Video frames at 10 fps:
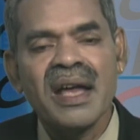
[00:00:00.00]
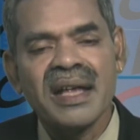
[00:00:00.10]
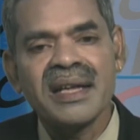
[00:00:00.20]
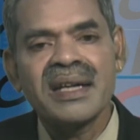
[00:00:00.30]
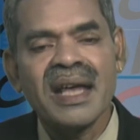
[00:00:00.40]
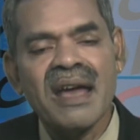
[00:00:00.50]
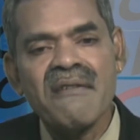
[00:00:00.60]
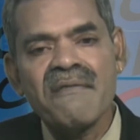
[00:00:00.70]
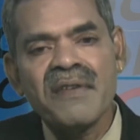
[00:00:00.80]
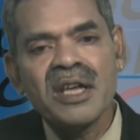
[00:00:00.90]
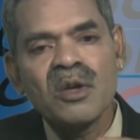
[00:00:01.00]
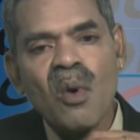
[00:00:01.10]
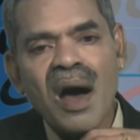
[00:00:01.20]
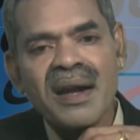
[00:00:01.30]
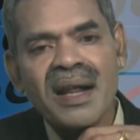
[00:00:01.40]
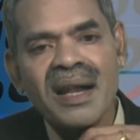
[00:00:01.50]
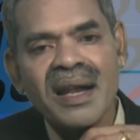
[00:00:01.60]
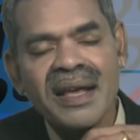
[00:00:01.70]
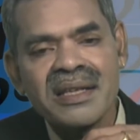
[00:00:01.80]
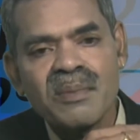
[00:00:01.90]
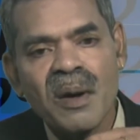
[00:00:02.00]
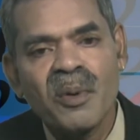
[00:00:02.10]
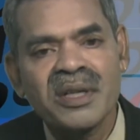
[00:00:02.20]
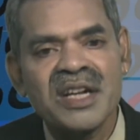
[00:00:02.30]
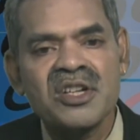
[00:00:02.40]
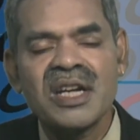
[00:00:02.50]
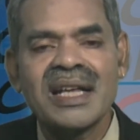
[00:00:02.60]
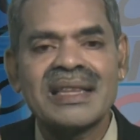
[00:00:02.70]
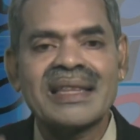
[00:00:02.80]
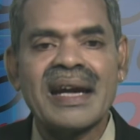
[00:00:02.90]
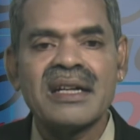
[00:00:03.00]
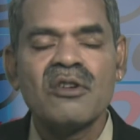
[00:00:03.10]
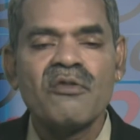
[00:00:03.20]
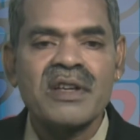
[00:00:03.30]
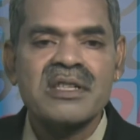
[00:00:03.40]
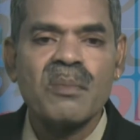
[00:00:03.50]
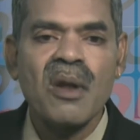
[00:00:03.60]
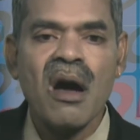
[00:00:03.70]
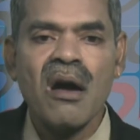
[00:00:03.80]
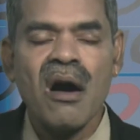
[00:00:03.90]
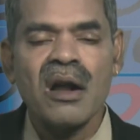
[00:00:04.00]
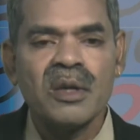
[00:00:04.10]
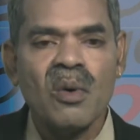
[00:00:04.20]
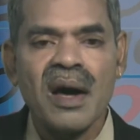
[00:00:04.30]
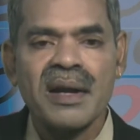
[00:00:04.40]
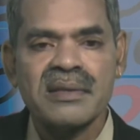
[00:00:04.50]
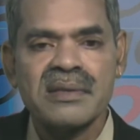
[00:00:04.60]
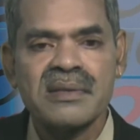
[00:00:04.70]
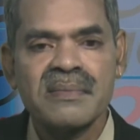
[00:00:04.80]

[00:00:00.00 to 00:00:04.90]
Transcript: that every URL is a potential threat. You first block all URLs,